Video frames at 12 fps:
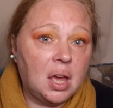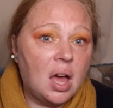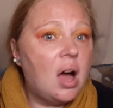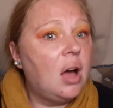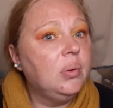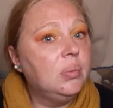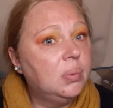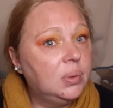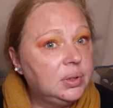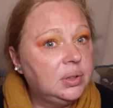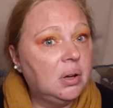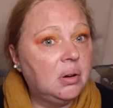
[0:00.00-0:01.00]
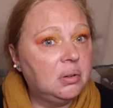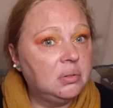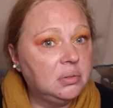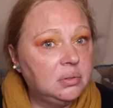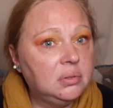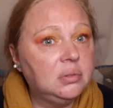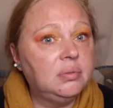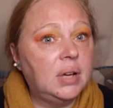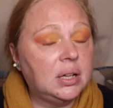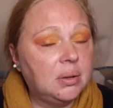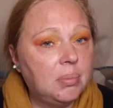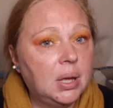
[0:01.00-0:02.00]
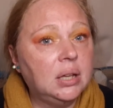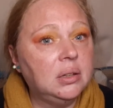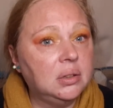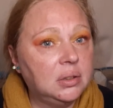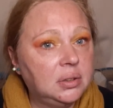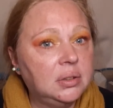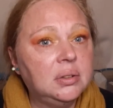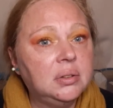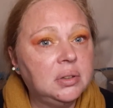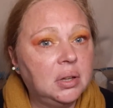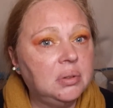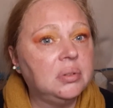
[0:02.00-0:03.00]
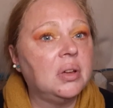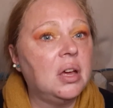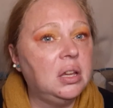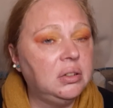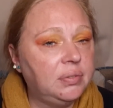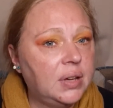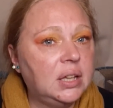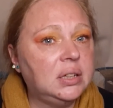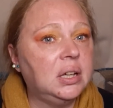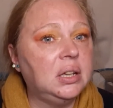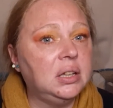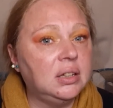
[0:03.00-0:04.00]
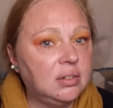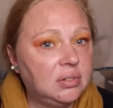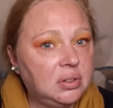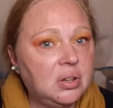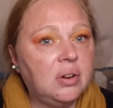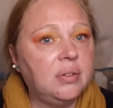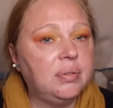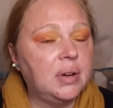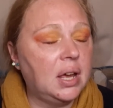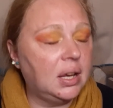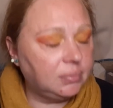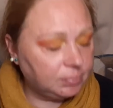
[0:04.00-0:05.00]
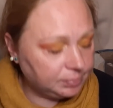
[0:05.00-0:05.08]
I would not recommend those kind of headaches. Not a fan.